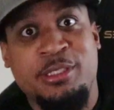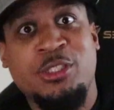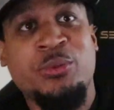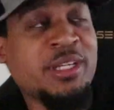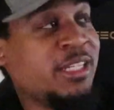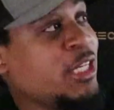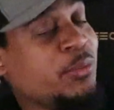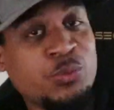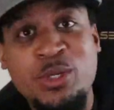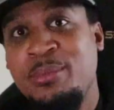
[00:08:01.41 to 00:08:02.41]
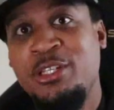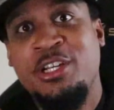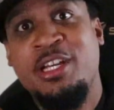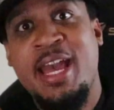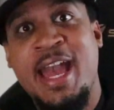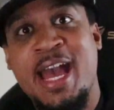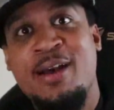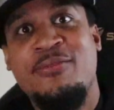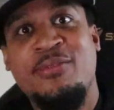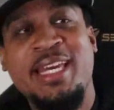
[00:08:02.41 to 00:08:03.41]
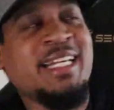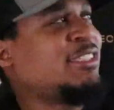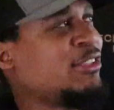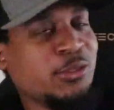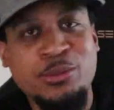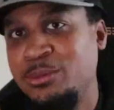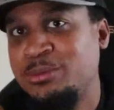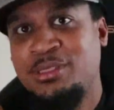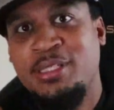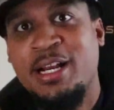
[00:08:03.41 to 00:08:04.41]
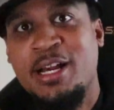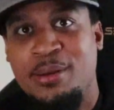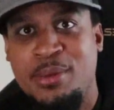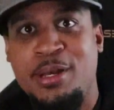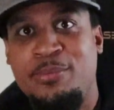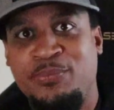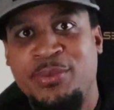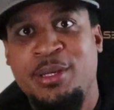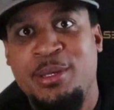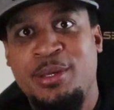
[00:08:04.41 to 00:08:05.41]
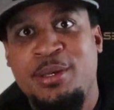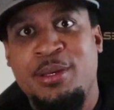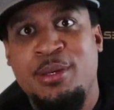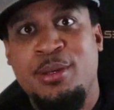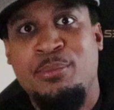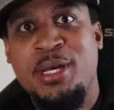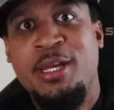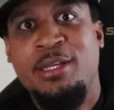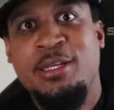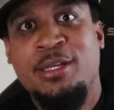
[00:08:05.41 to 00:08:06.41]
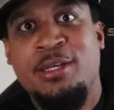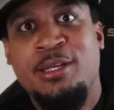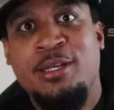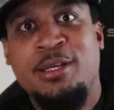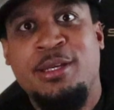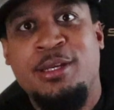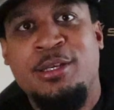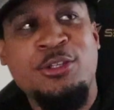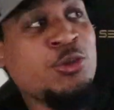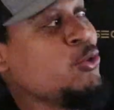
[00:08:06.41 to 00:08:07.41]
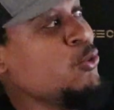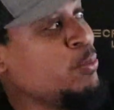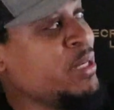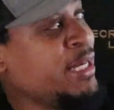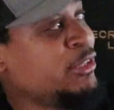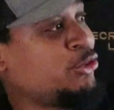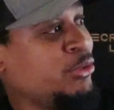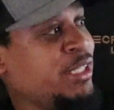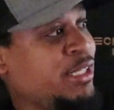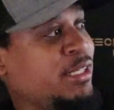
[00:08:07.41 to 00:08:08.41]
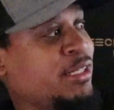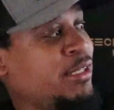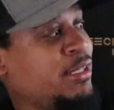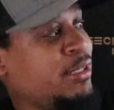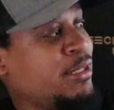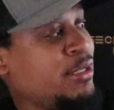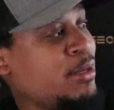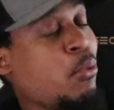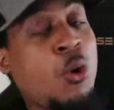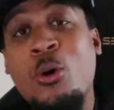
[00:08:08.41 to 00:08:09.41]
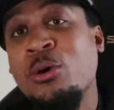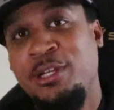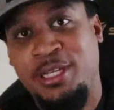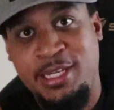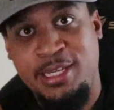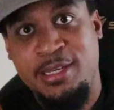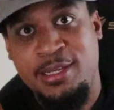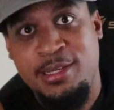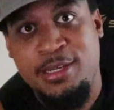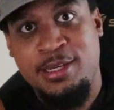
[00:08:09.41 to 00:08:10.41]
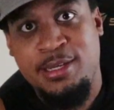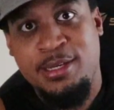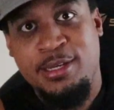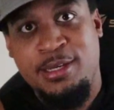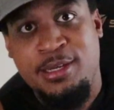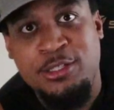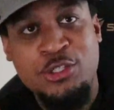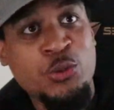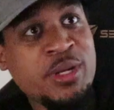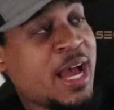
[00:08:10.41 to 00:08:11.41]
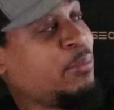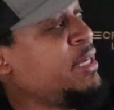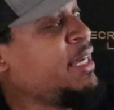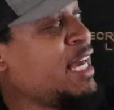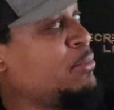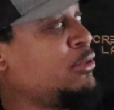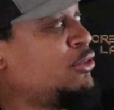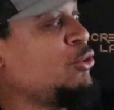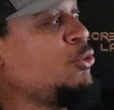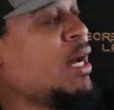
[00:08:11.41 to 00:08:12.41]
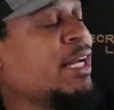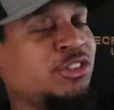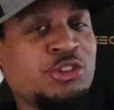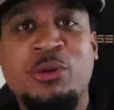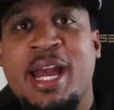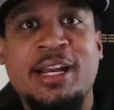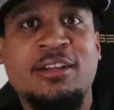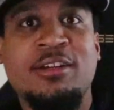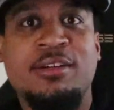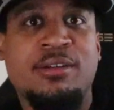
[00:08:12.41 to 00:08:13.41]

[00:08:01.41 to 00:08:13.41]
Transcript: So when you're dealing with women, you're gonna have issues that come up. But you being treated poorly, you not being able to attract